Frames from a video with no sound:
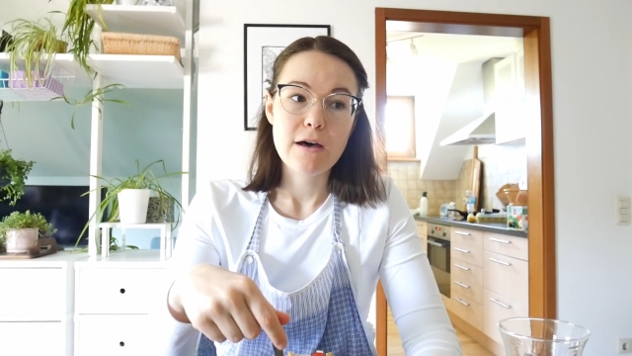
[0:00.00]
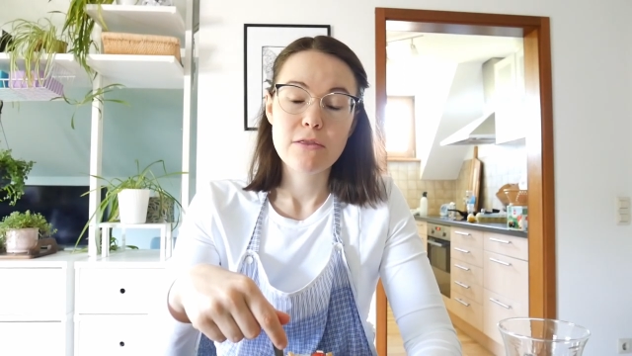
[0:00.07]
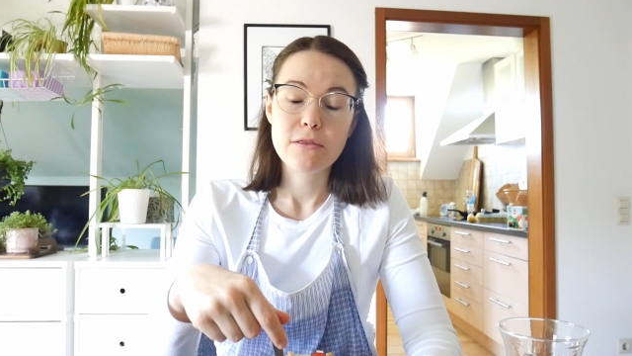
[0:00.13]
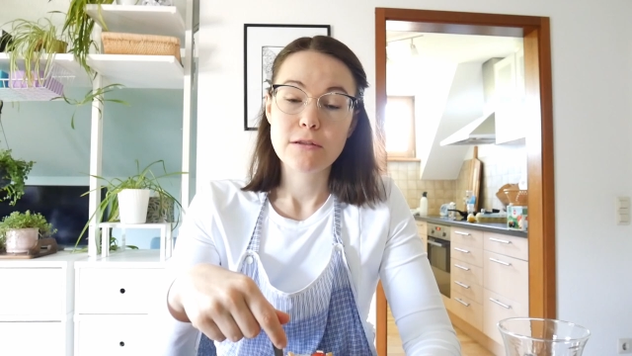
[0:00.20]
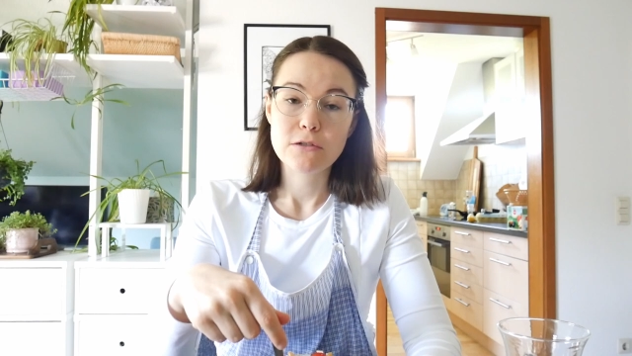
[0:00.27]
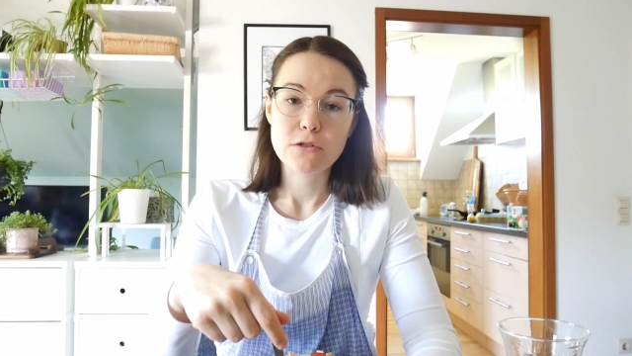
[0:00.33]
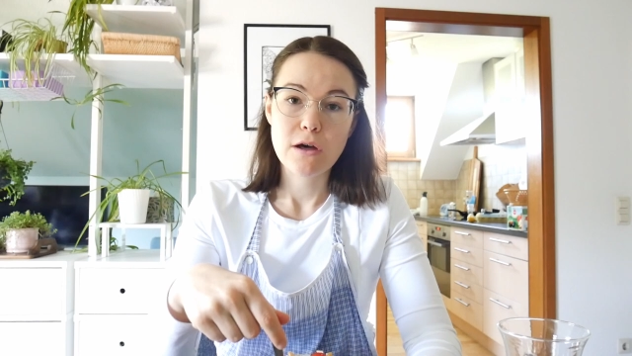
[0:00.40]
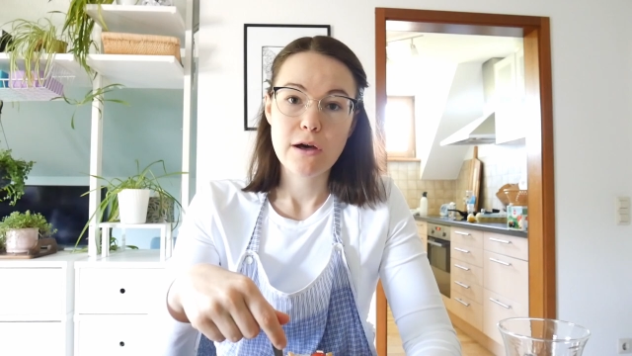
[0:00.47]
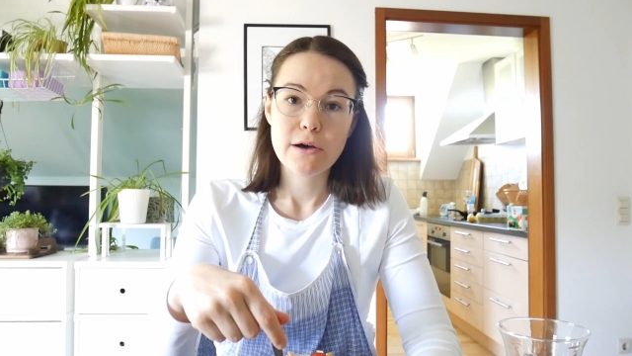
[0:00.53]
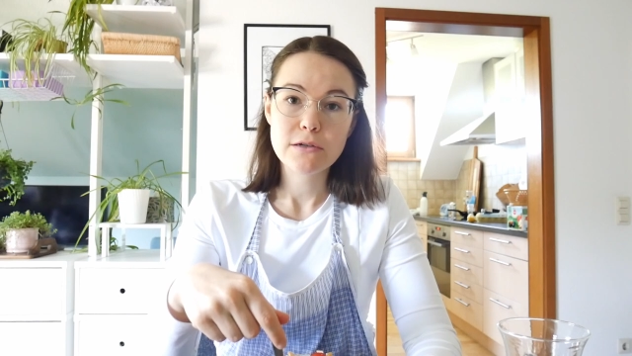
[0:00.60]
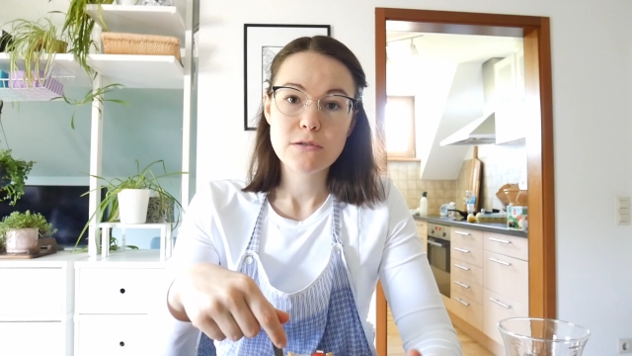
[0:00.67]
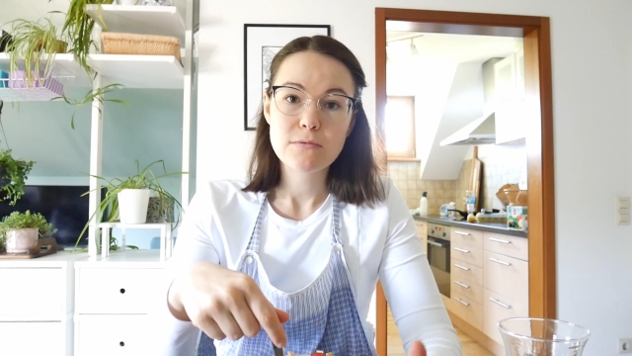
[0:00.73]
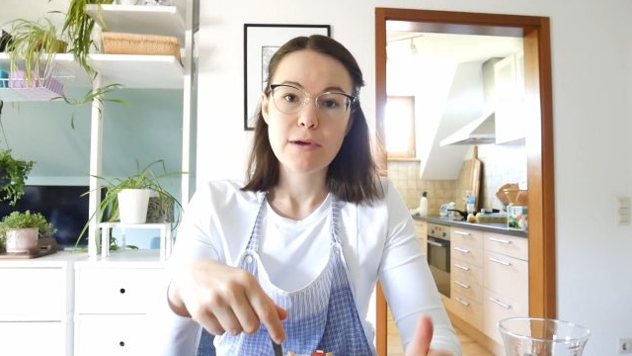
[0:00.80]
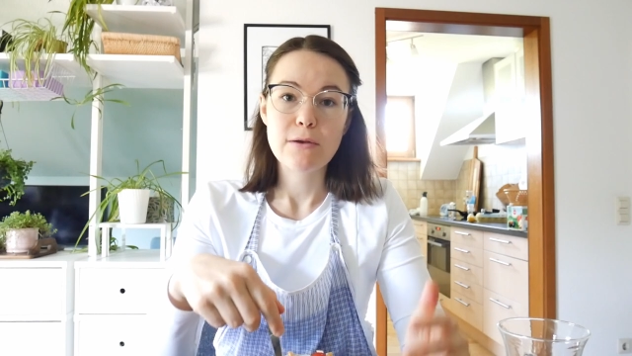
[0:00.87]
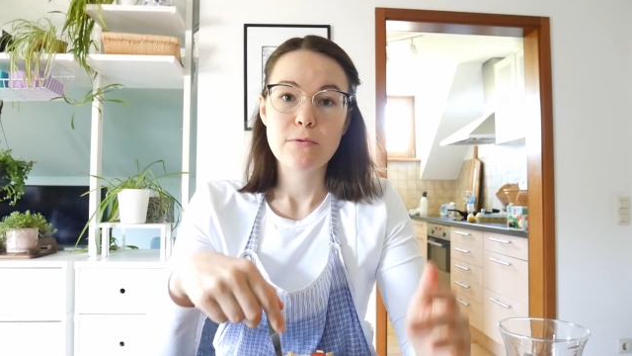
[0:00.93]
are the
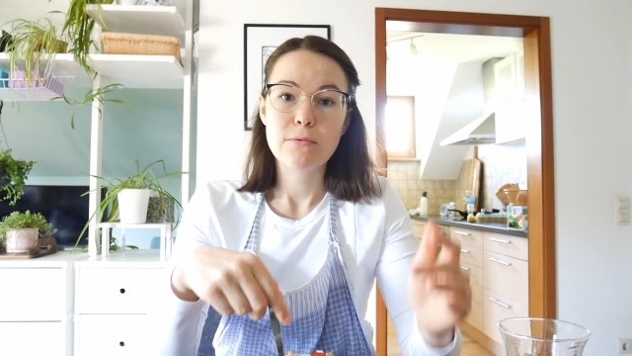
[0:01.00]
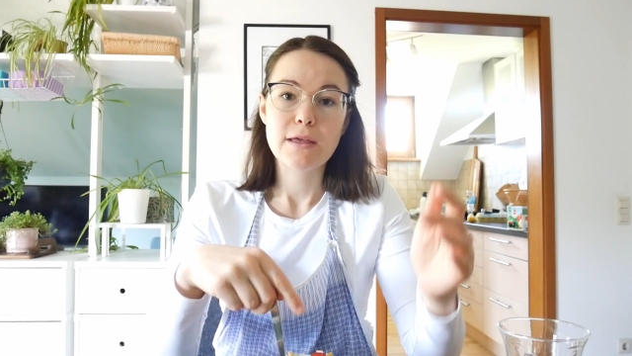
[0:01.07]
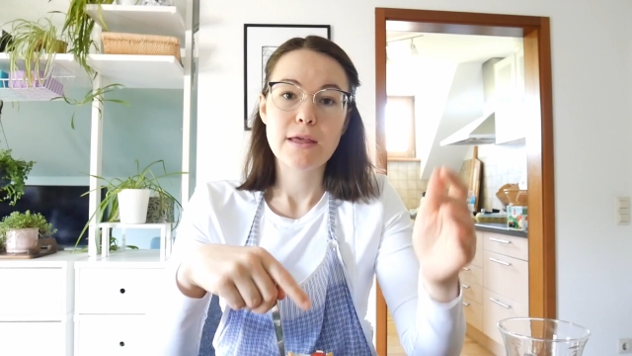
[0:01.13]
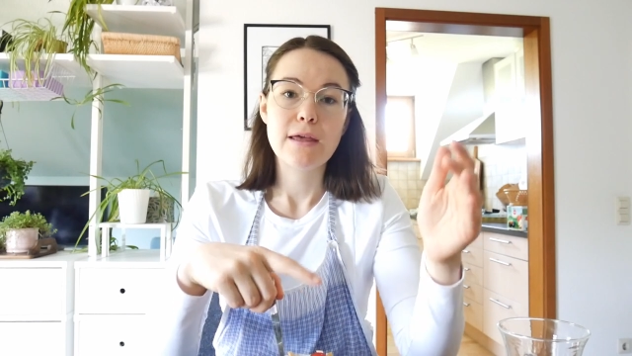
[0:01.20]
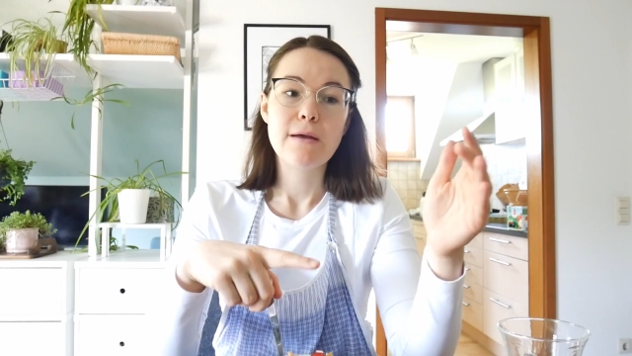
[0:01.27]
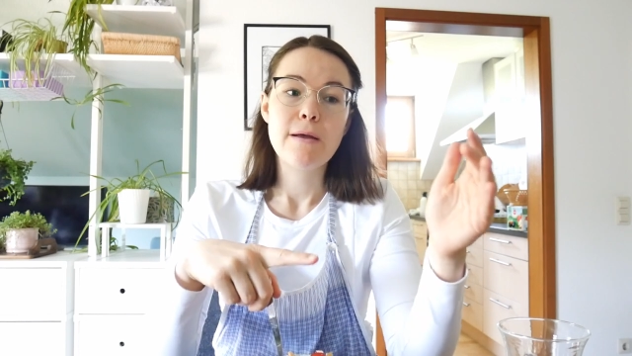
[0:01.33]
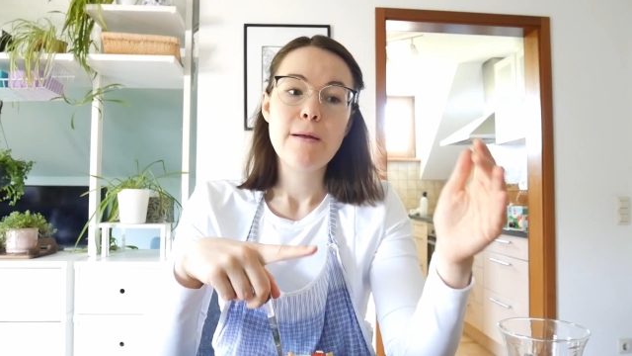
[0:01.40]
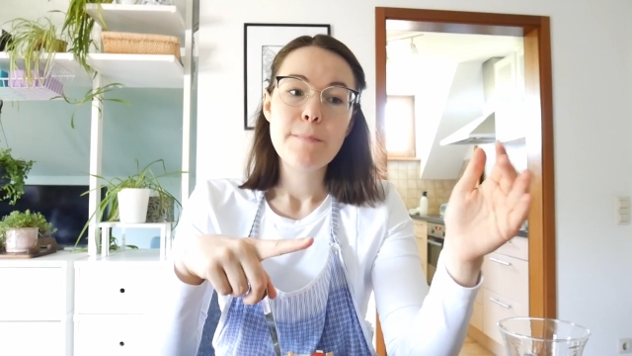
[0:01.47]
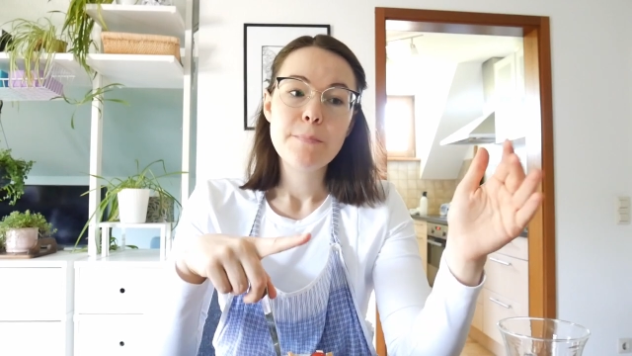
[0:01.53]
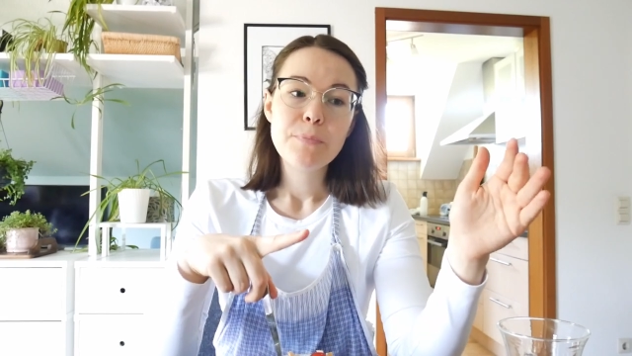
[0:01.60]
dogs when we